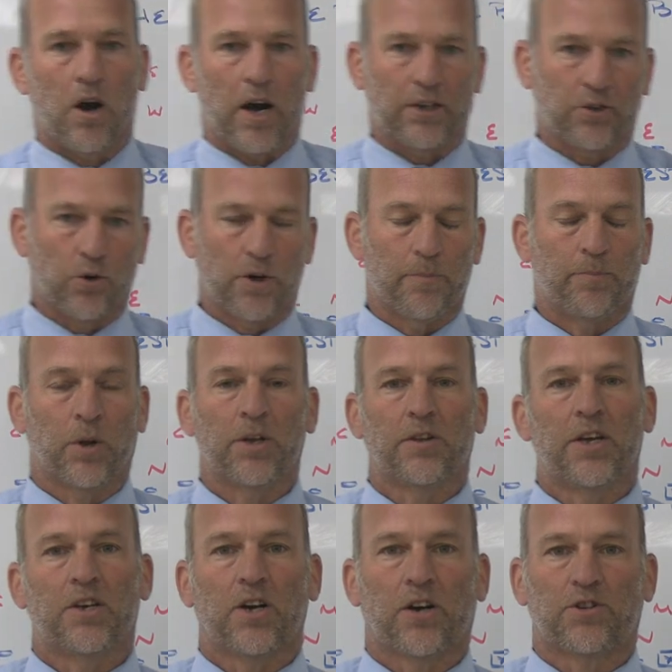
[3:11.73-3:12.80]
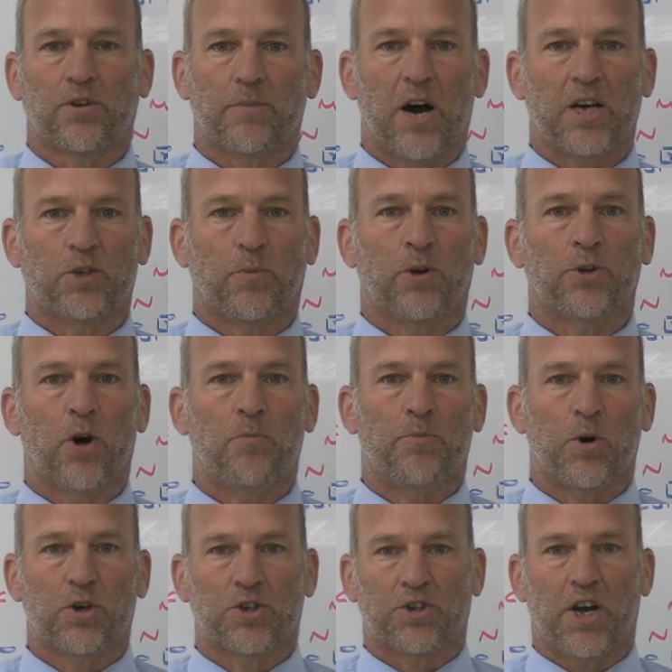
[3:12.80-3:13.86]
All right, so completely customizable
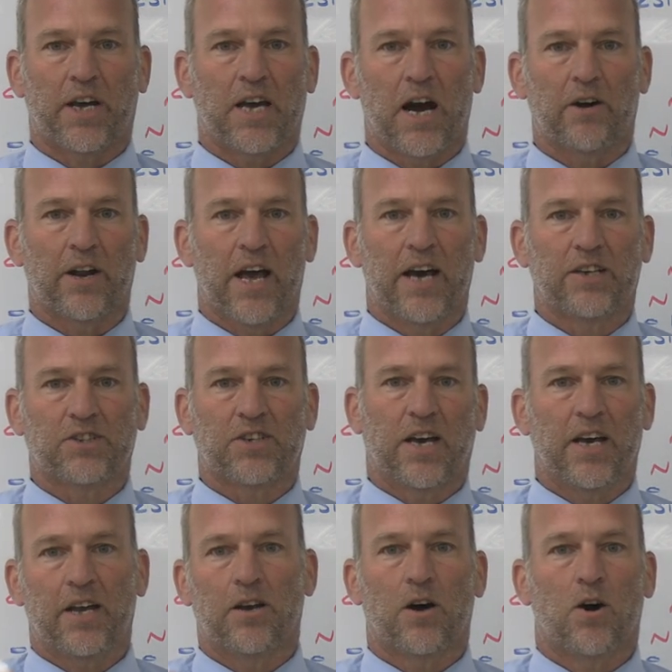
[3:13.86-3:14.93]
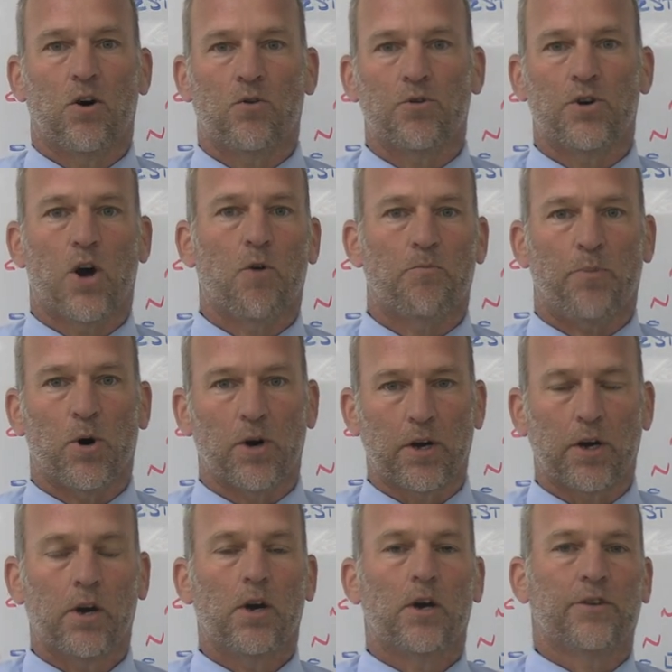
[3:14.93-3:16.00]
notebooks. Check out
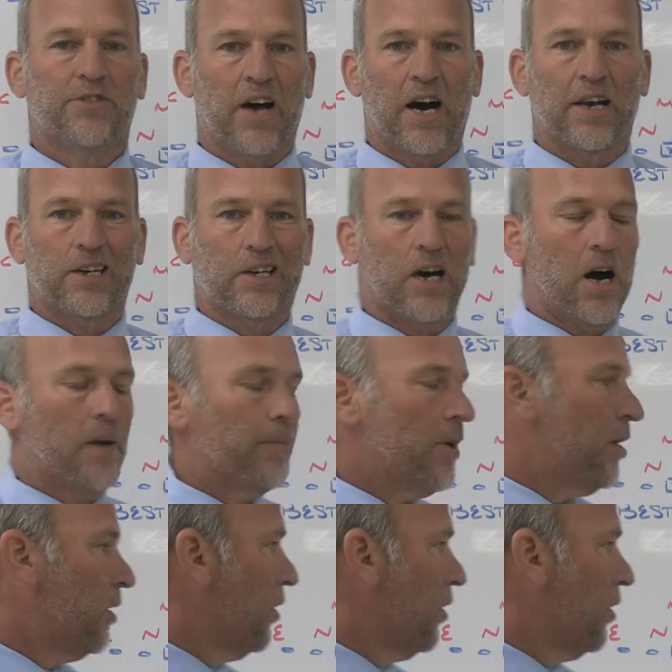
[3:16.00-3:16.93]
xnonotebook.com.